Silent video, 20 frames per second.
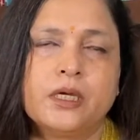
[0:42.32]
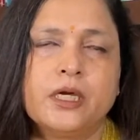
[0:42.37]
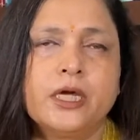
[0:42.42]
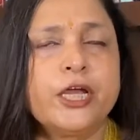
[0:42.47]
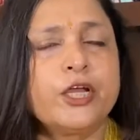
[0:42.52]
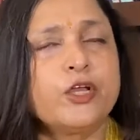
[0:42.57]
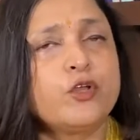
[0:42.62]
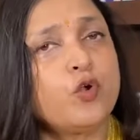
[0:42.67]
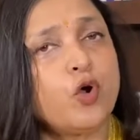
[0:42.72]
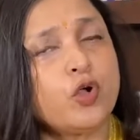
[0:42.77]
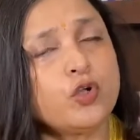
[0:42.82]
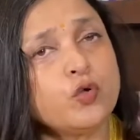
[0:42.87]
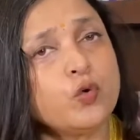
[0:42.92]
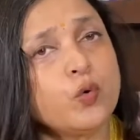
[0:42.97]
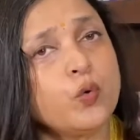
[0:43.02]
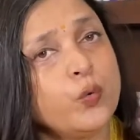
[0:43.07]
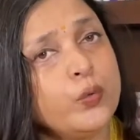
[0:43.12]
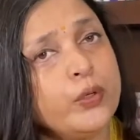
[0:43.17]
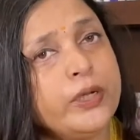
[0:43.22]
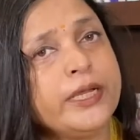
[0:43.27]
It not
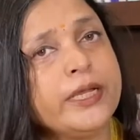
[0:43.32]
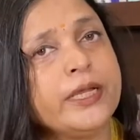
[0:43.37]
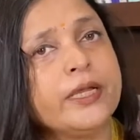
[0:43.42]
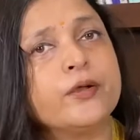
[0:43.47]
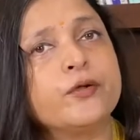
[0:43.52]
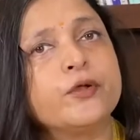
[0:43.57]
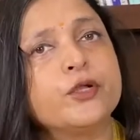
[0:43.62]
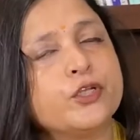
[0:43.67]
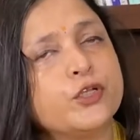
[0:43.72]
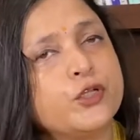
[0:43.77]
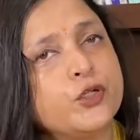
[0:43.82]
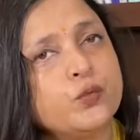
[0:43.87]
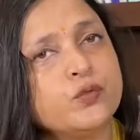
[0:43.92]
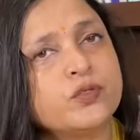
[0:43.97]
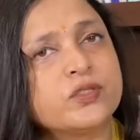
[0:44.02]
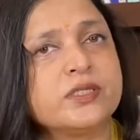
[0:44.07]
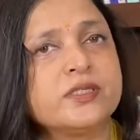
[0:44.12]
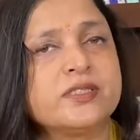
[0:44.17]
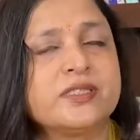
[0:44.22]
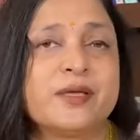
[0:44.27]
only
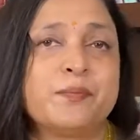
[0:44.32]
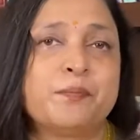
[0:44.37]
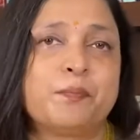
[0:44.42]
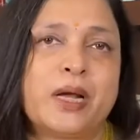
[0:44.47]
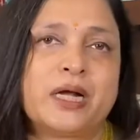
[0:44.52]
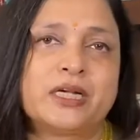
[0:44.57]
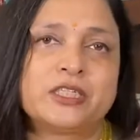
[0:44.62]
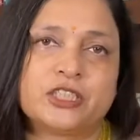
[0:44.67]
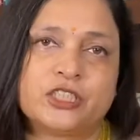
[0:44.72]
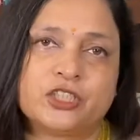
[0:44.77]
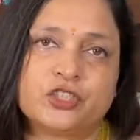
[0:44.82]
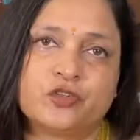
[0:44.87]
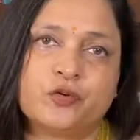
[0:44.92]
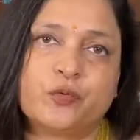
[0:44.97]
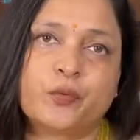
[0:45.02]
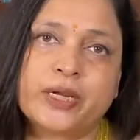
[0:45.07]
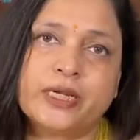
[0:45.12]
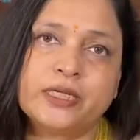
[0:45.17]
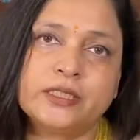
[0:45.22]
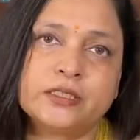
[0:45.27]
reduces the implantation
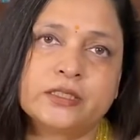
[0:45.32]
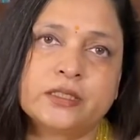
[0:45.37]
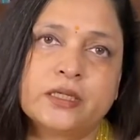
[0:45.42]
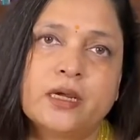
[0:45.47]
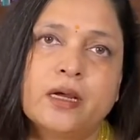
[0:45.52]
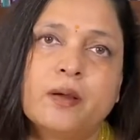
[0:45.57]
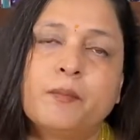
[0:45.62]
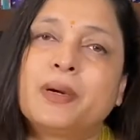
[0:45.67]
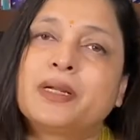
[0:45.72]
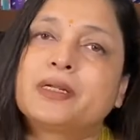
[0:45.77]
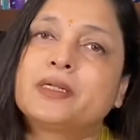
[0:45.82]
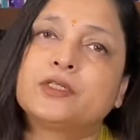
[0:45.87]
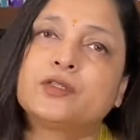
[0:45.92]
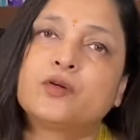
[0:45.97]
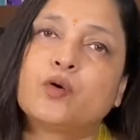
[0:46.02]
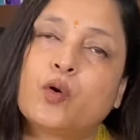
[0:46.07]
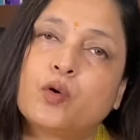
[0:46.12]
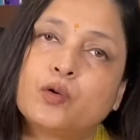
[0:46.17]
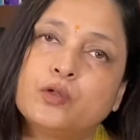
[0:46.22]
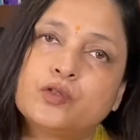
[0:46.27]
rate, but it
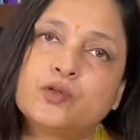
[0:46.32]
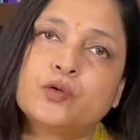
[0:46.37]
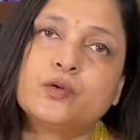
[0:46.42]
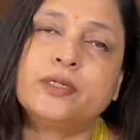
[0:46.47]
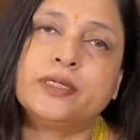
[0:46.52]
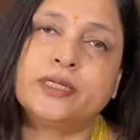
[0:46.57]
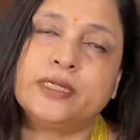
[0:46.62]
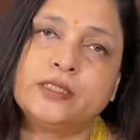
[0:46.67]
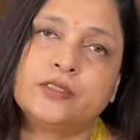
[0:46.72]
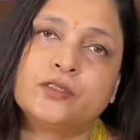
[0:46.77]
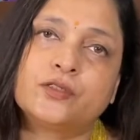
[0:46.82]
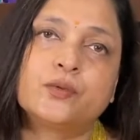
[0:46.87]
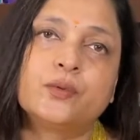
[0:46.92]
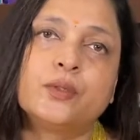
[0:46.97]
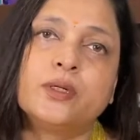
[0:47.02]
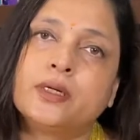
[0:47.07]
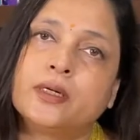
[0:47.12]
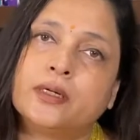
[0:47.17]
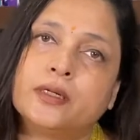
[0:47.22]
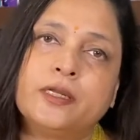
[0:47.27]
also leads
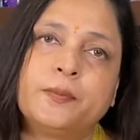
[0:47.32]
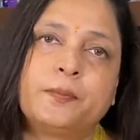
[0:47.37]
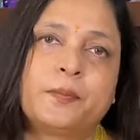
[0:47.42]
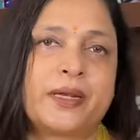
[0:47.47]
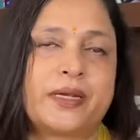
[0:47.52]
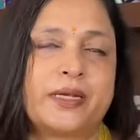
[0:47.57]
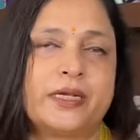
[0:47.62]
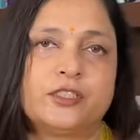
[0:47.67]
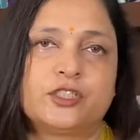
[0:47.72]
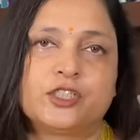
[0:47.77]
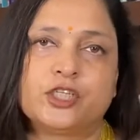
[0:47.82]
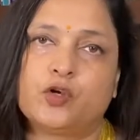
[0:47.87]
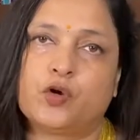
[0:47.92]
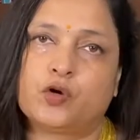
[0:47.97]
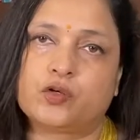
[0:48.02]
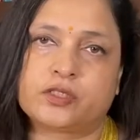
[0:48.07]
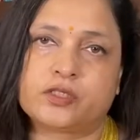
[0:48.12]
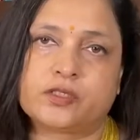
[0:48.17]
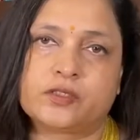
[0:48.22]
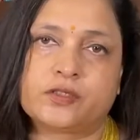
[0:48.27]
to early pregnancy
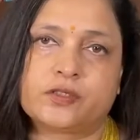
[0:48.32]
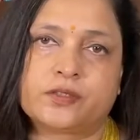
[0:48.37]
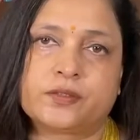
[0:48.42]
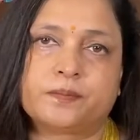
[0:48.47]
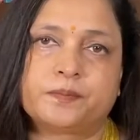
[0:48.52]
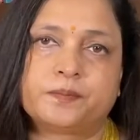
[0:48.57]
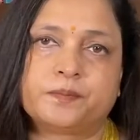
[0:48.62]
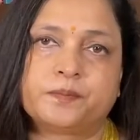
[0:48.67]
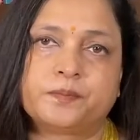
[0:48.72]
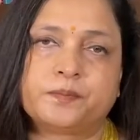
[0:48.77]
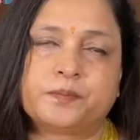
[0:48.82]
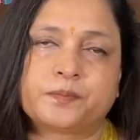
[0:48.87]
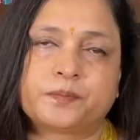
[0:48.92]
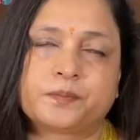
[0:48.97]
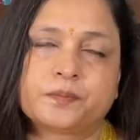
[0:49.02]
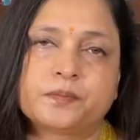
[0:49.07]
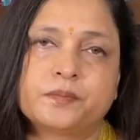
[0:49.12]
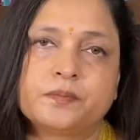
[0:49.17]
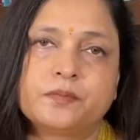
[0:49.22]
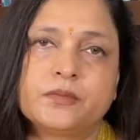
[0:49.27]
losses.
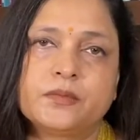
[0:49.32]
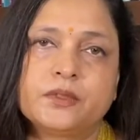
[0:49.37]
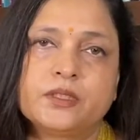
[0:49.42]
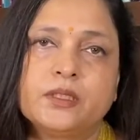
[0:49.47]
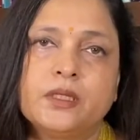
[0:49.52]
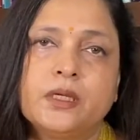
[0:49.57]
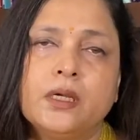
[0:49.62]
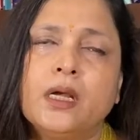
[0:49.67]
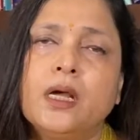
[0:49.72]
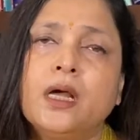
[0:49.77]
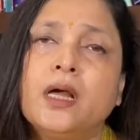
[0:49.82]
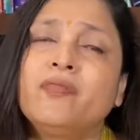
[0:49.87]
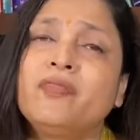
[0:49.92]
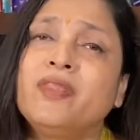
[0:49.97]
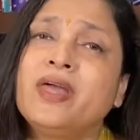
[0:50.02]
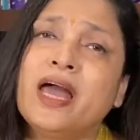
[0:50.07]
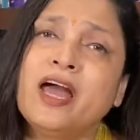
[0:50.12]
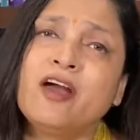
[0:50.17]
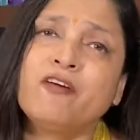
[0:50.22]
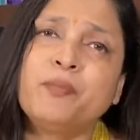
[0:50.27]

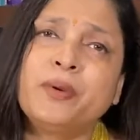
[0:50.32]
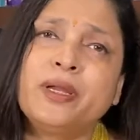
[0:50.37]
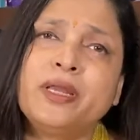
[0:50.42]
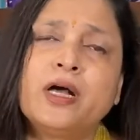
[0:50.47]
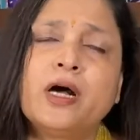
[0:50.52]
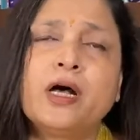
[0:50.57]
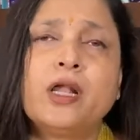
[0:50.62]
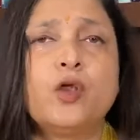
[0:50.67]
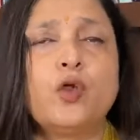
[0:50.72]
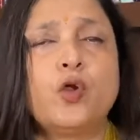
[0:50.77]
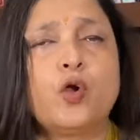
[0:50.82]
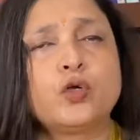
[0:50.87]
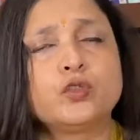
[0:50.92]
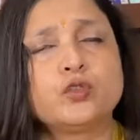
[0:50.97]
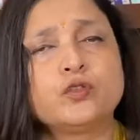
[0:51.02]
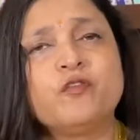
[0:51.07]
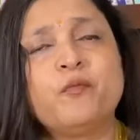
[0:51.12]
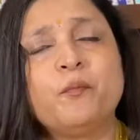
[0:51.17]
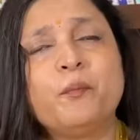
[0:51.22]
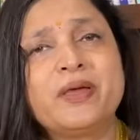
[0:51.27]
There have been a
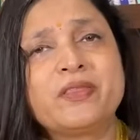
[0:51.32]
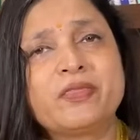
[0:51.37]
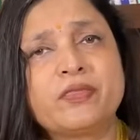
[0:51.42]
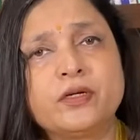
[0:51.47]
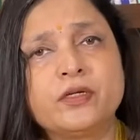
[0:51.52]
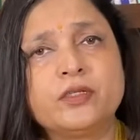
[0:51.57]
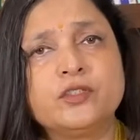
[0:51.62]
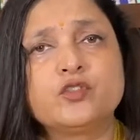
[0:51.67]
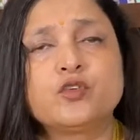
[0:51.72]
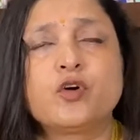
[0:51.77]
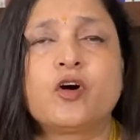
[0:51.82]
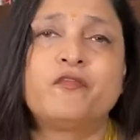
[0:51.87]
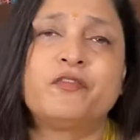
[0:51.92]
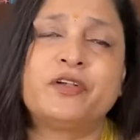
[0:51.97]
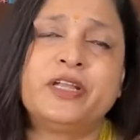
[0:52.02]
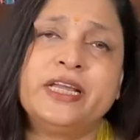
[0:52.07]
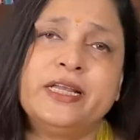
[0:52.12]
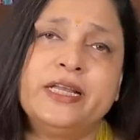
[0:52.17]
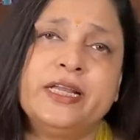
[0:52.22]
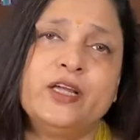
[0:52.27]
lot of methods of
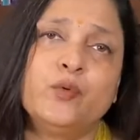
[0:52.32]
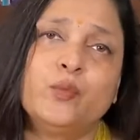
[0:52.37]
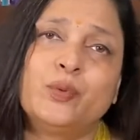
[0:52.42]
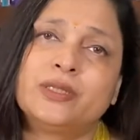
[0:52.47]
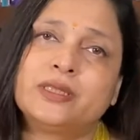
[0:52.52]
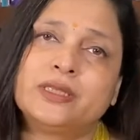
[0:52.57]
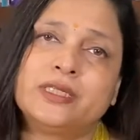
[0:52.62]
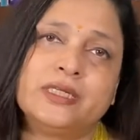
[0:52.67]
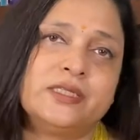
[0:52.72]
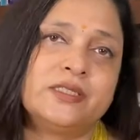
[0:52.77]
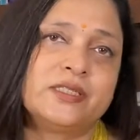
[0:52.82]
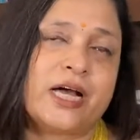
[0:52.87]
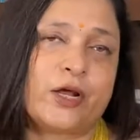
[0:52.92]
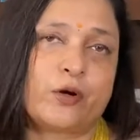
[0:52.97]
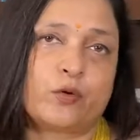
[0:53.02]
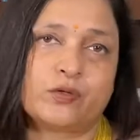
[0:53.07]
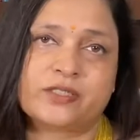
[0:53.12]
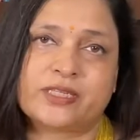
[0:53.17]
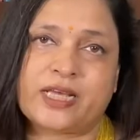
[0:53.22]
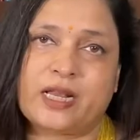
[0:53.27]
dealing with these
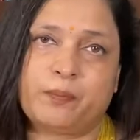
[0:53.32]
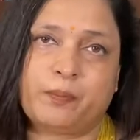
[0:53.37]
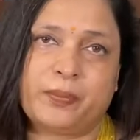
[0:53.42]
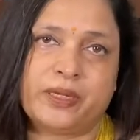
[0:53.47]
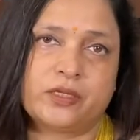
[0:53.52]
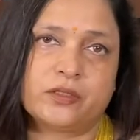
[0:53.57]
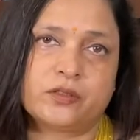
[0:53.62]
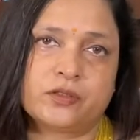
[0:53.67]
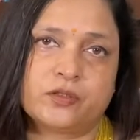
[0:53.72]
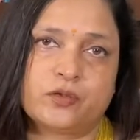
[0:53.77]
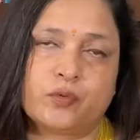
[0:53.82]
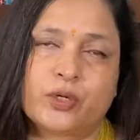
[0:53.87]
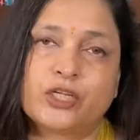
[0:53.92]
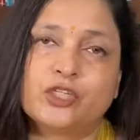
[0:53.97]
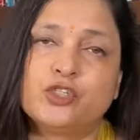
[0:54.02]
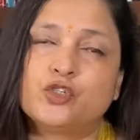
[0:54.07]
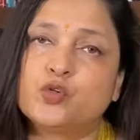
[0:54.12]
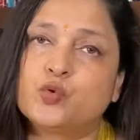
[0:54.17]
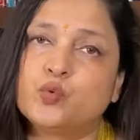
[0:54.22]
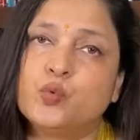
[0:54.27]
hydrosalpinx. You
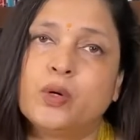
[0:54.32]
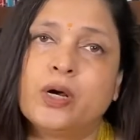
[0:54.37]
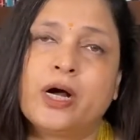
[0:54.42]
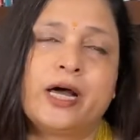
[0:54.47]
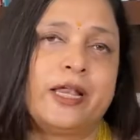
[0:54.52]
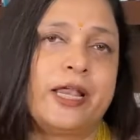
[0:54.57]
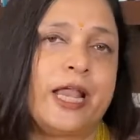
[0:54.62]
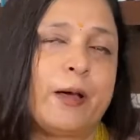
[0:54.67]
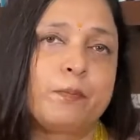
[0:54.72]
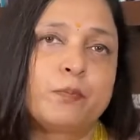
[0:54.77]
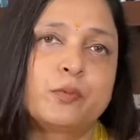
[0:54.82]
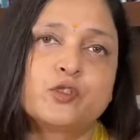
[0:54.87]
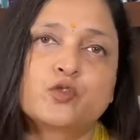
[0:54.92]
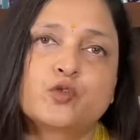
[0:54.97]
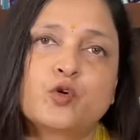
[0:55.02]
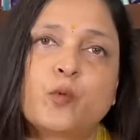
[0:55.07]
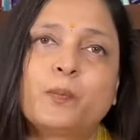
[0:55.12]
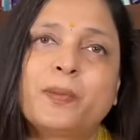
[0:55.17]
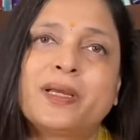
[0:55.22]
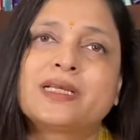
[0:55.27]
can do a
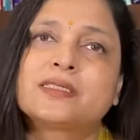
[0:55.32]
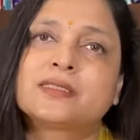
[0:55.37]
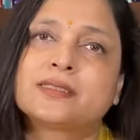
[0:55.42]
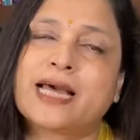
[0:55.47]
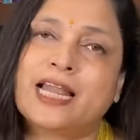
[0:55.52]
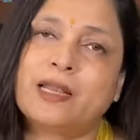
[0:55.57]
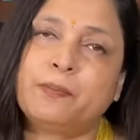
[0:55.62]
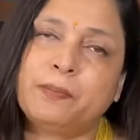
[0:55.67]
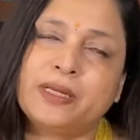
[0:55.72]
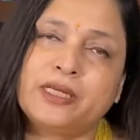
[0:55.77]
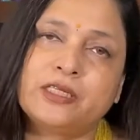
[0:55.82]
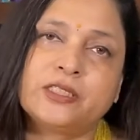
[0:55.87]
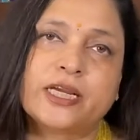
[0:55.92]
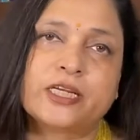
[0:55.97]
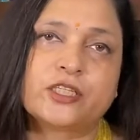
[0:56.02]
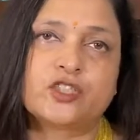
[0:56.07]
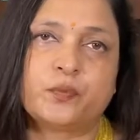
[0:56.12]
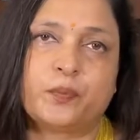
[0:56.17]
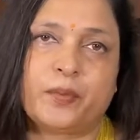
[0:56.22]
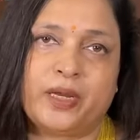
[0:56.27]
laparoscopic
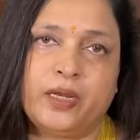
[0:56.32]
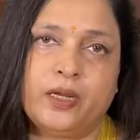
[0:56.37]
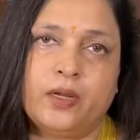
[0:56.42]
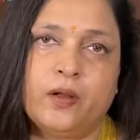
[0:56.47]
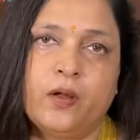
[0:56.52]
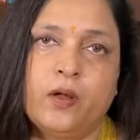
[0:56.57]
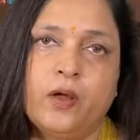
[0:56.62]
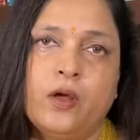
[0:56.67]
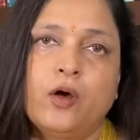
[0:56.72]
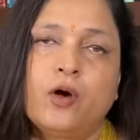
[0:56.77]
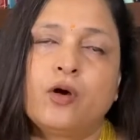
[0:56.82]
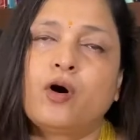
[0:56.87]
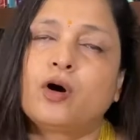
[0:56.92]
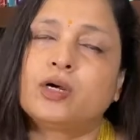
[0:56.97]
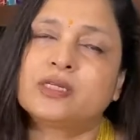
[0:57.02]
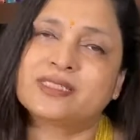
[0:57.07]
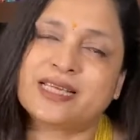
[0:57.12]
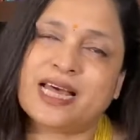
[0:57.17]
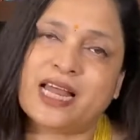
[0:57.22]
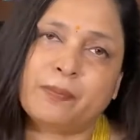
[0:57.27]
salpingectomy or
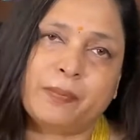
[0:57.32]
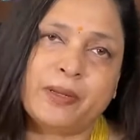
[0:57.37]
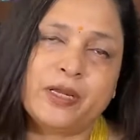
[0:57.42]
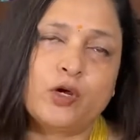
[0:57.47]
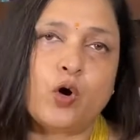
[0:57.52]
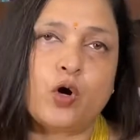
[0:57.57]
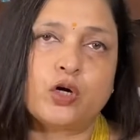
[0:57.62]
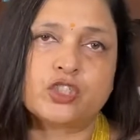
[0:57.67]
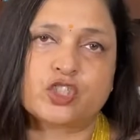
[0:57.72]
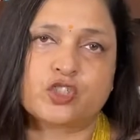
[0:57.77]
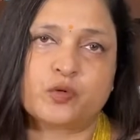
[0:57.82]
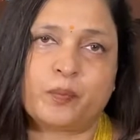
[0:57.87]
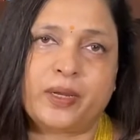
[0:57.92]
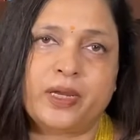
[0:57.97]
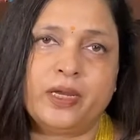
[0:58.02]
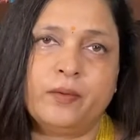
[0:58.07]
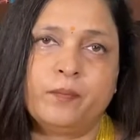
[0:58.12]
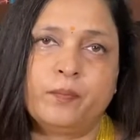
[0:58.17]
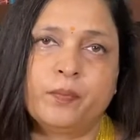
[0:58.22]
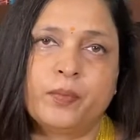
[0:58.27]
salpingostomy,